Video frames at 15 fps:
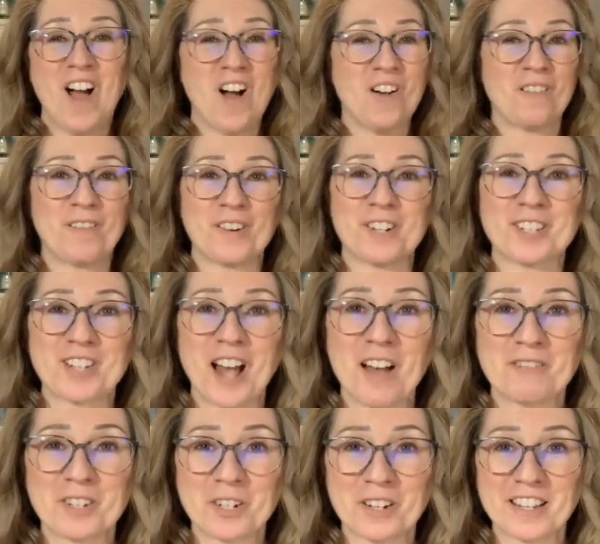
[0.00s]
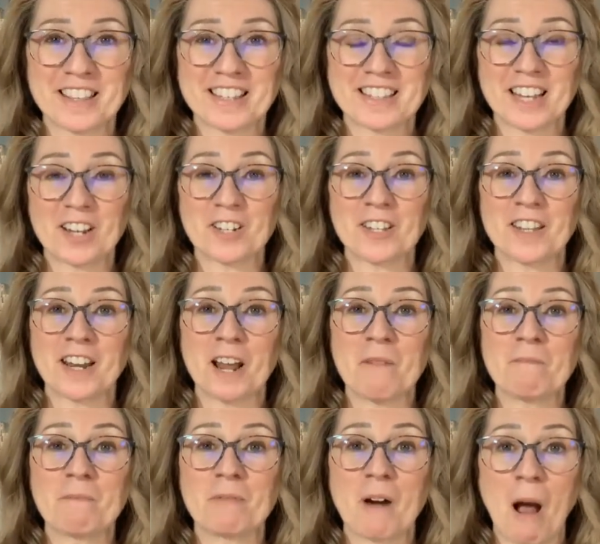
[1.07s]
first off during the session that
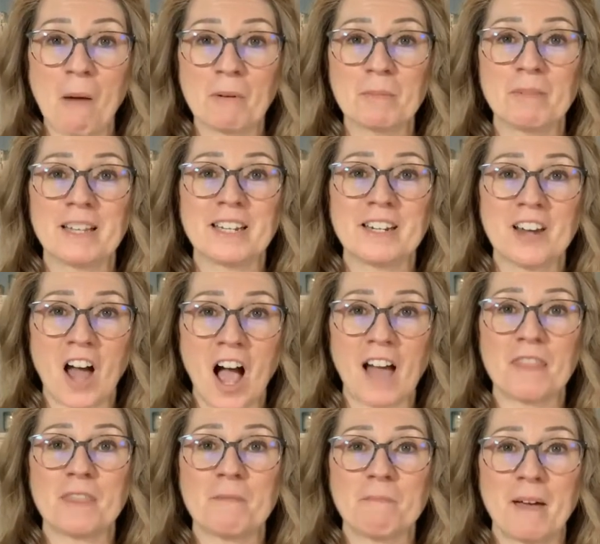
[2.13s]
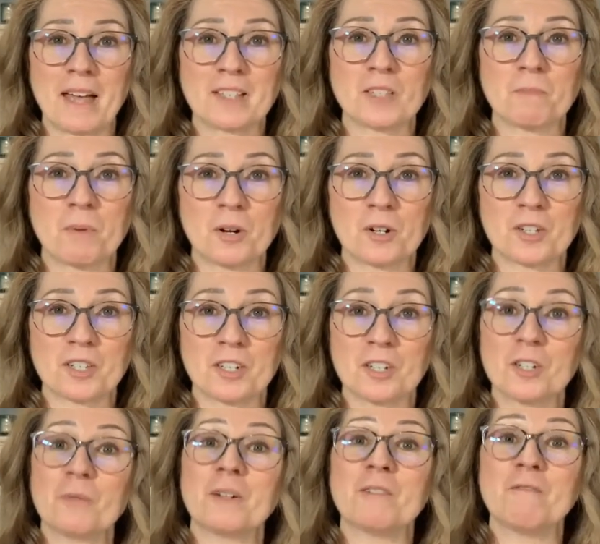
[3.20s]
I'm probably not the best person
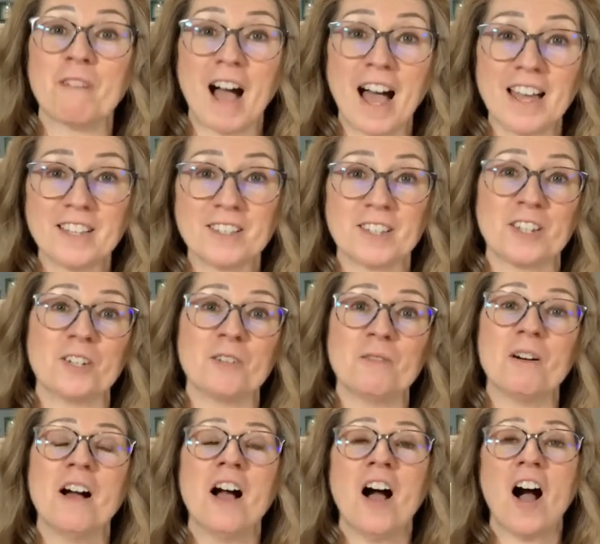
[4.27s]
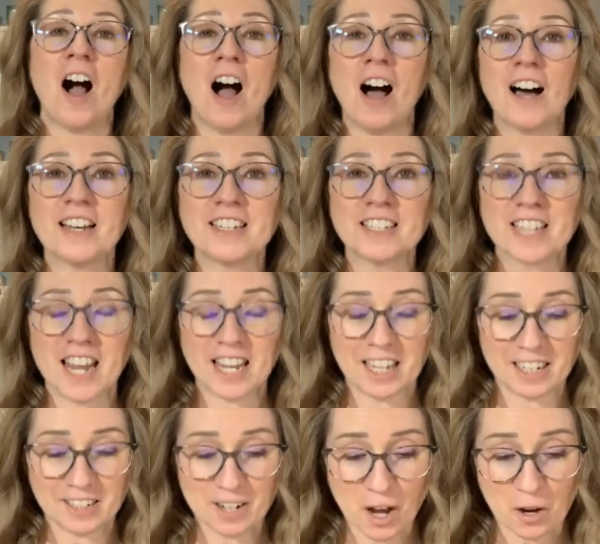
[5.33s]
to advise you on
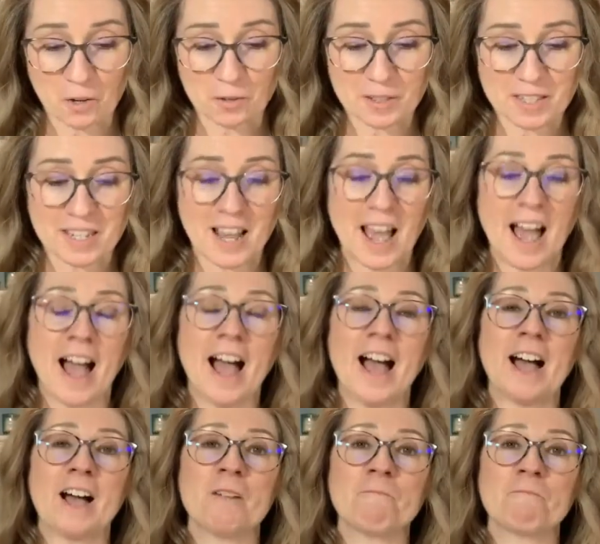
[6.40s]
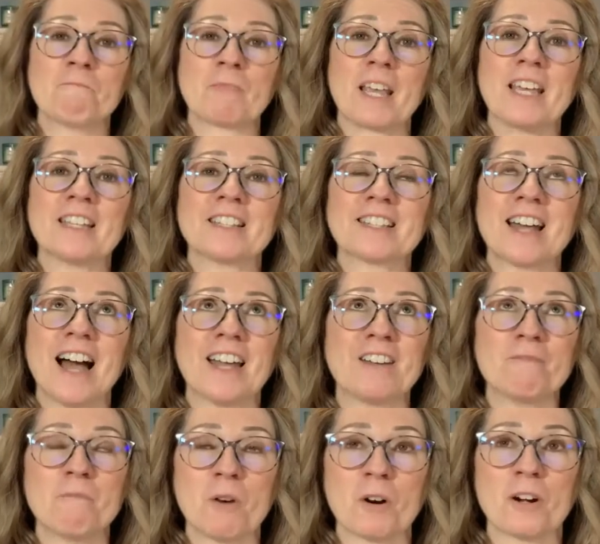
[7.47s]
taking notes. It's kind
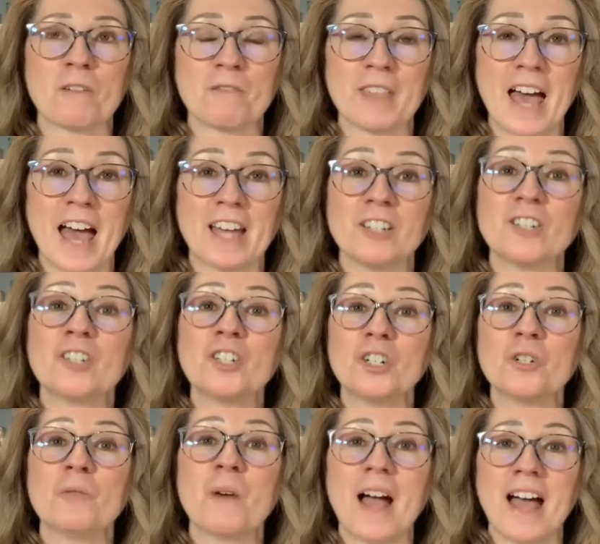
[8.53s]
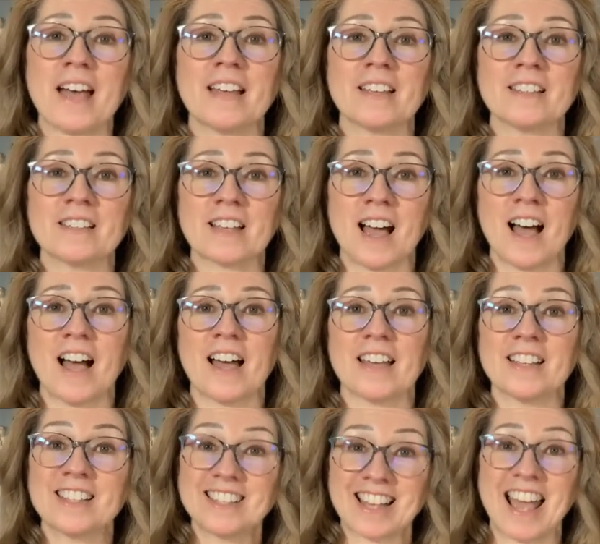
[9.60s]
of more of that do as
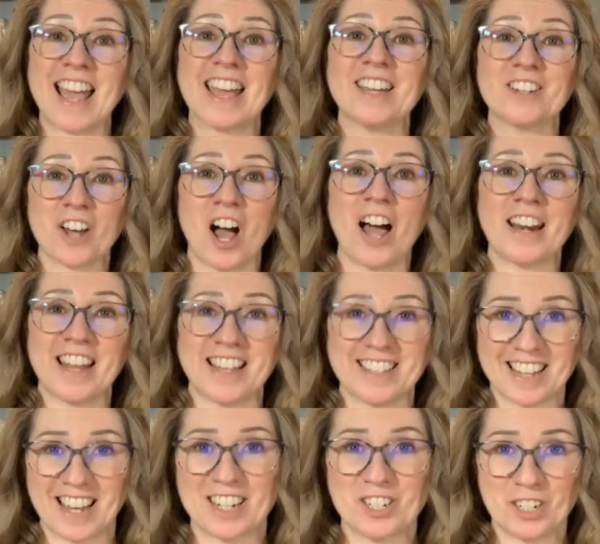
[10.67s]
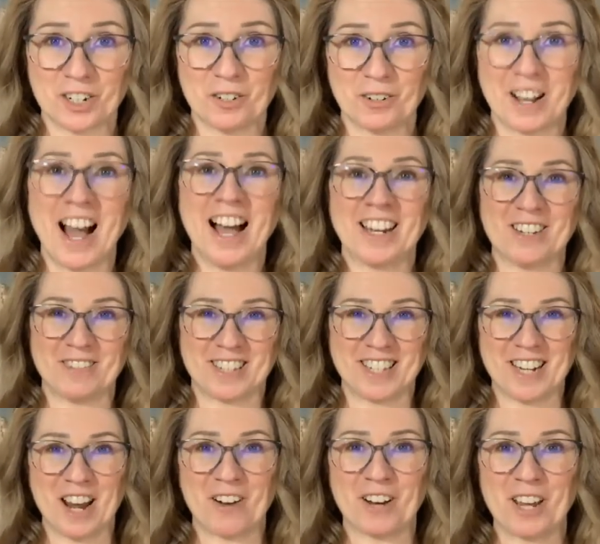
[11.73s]
I say, not as I do kind of
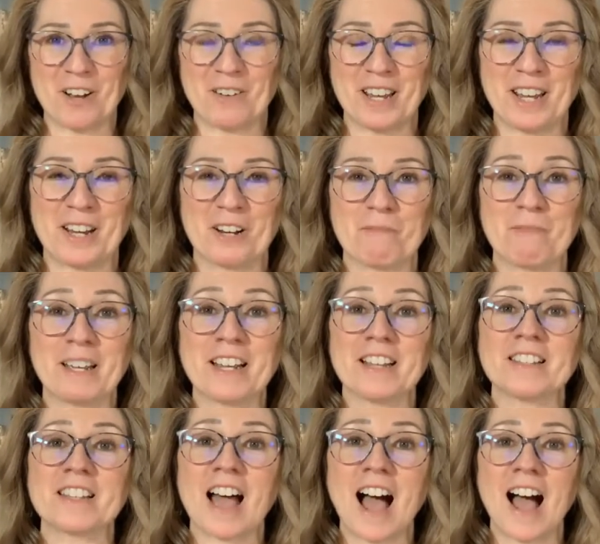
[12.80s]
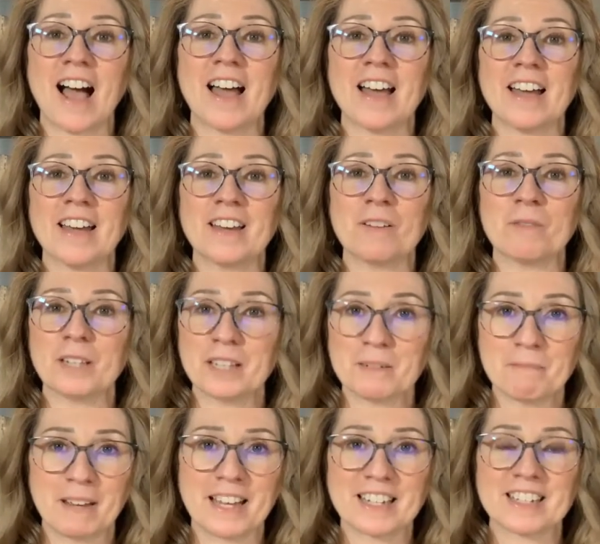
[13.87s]
scenario here, because I will
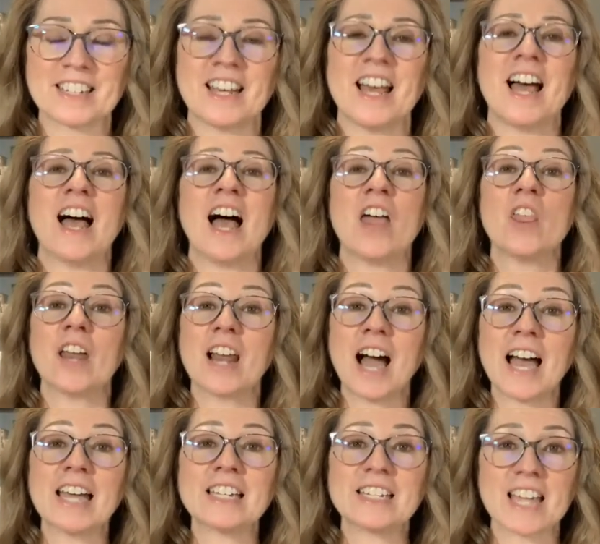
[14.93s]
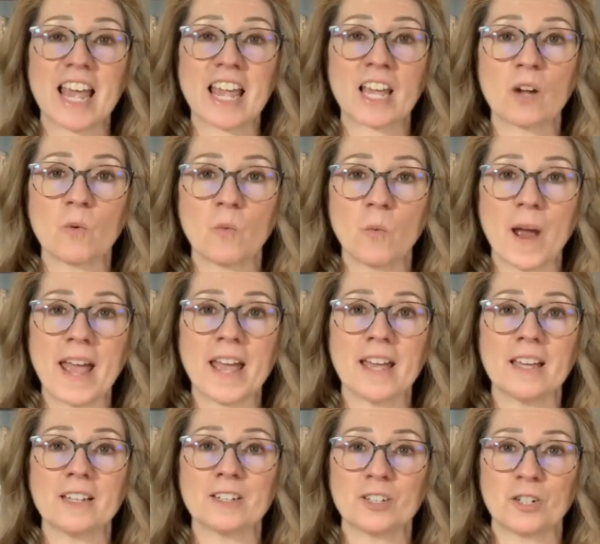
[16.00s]
admit that I take
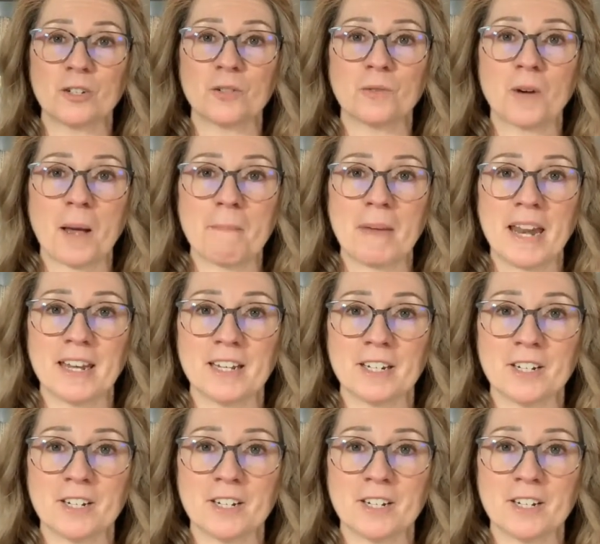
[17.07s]
way too many